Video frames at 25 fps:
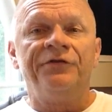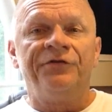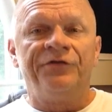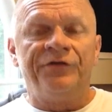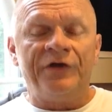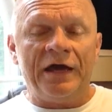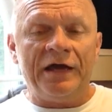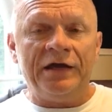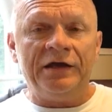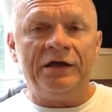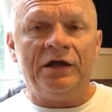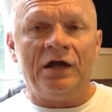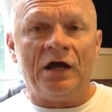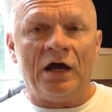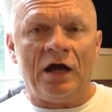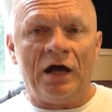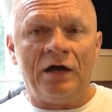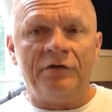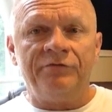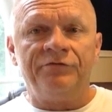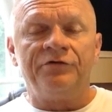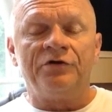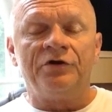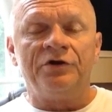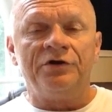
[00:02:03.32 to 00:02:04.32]
thank
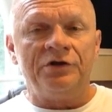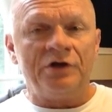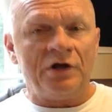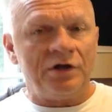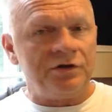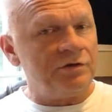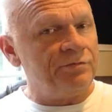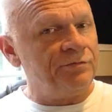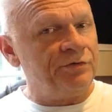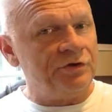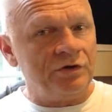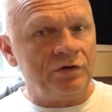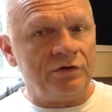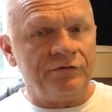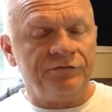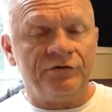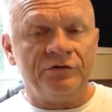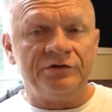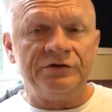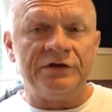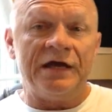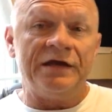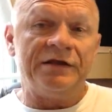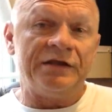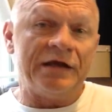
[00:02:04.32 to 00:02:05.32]
God for another beautiful
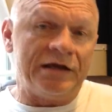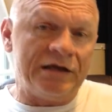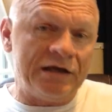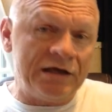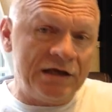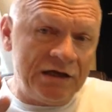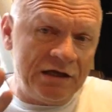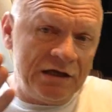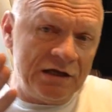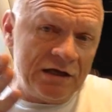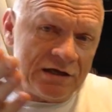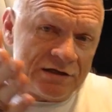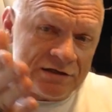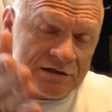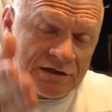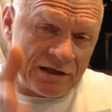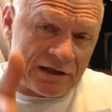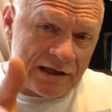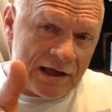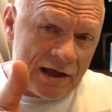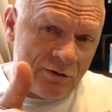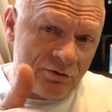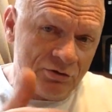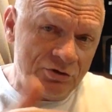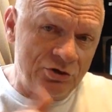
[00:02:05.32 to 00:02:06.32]
day that He is
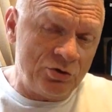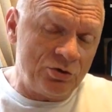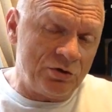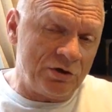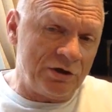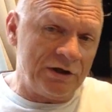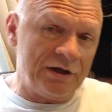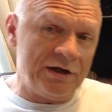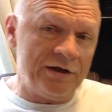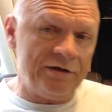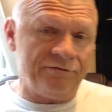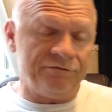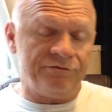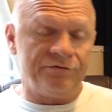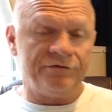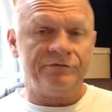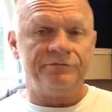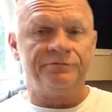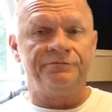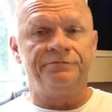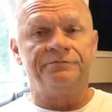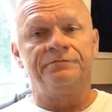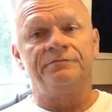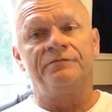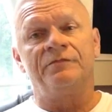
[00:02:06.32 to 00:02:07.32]
allowing you to live.
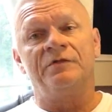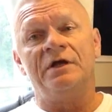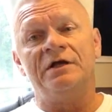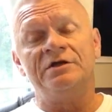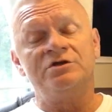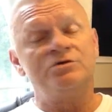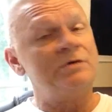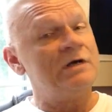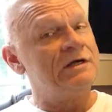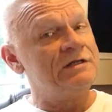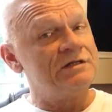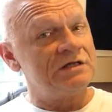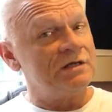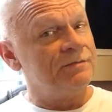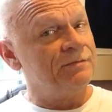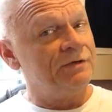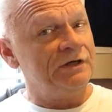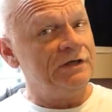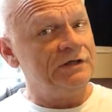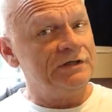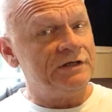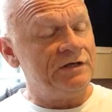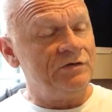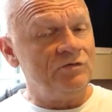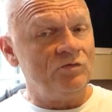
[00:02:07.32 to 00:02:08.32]
That's right,
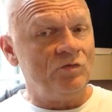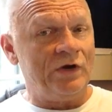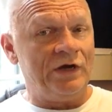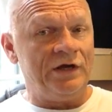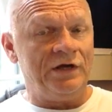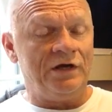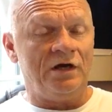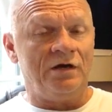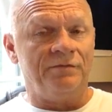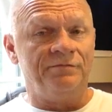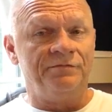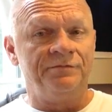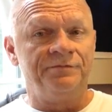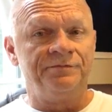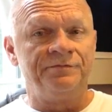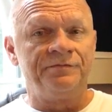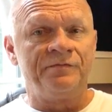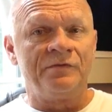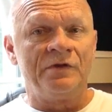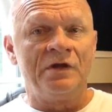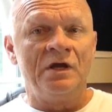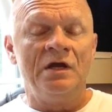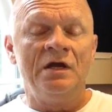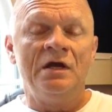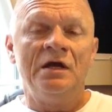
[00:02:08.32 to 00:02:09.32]
somebody didn't wake up.
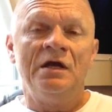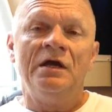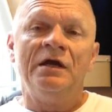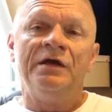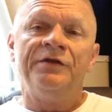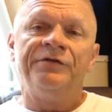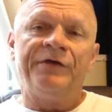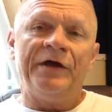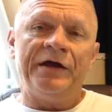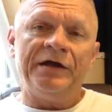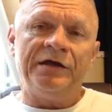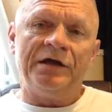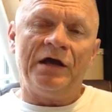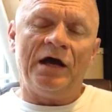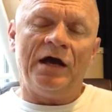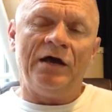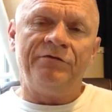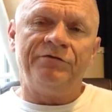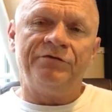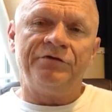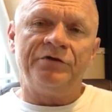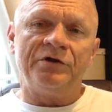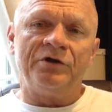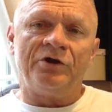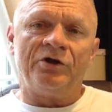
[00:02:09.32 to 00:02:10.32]
Thank God
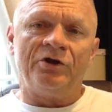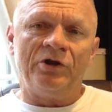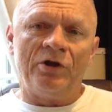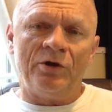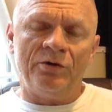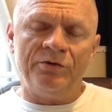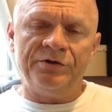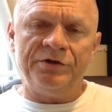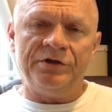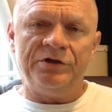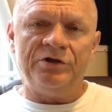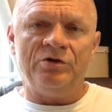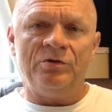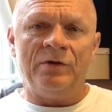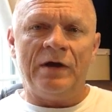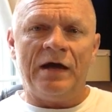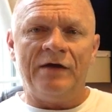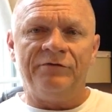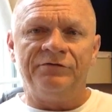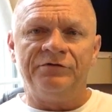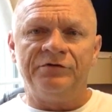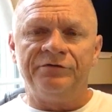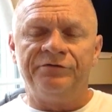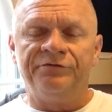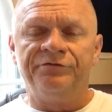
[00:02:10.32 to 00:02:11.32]
for the clothing you
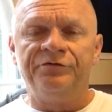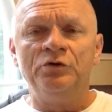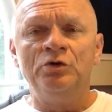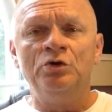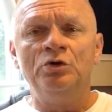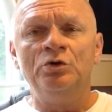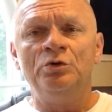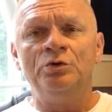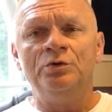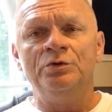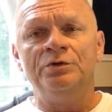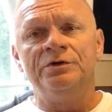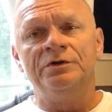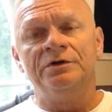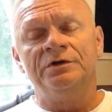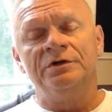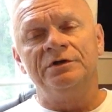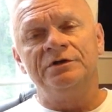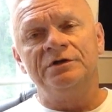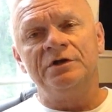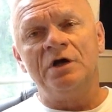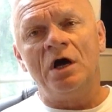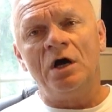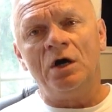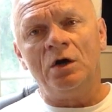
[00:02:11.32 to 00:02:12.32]
have, the food,
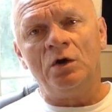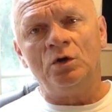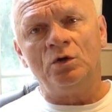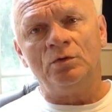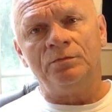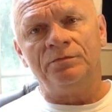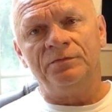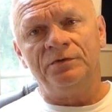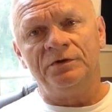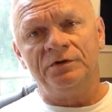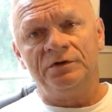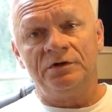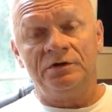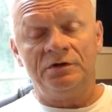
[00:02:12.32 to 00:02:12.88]
the home,